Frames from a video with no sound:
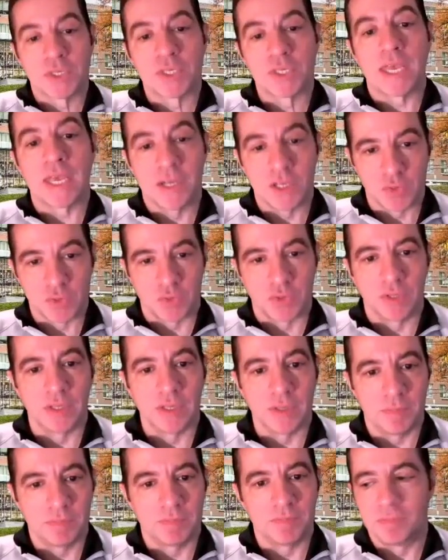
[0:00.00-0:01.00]
State has
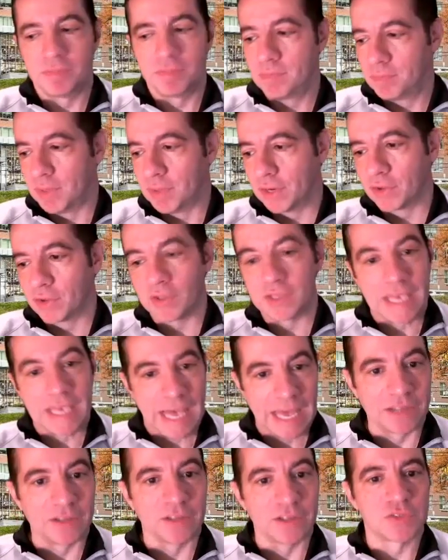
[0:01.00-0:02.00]
really been a good
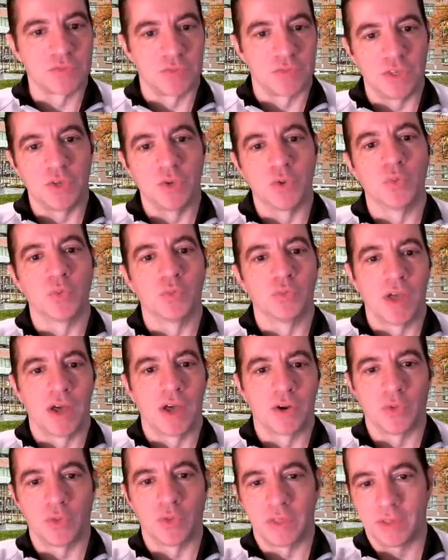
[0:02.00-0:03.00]
catalyst for you,
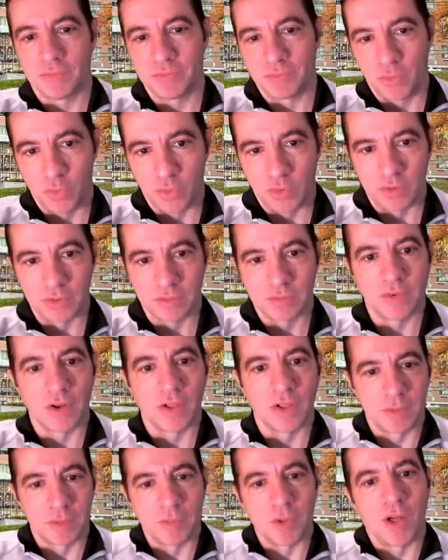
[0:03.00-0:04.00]
not only for
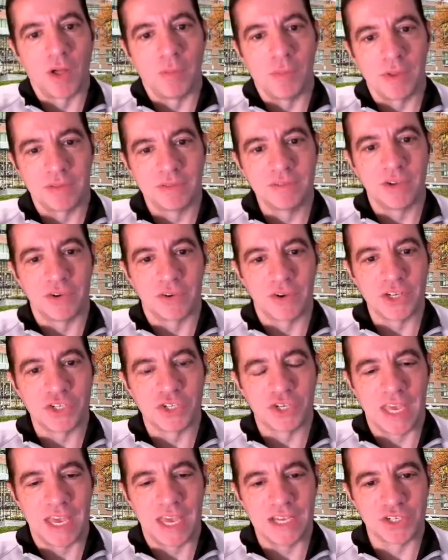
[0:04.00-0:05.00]
volleyball, but your
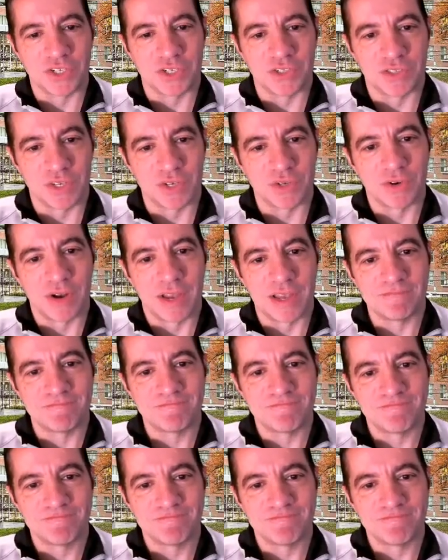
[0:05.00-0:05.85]
education too, right?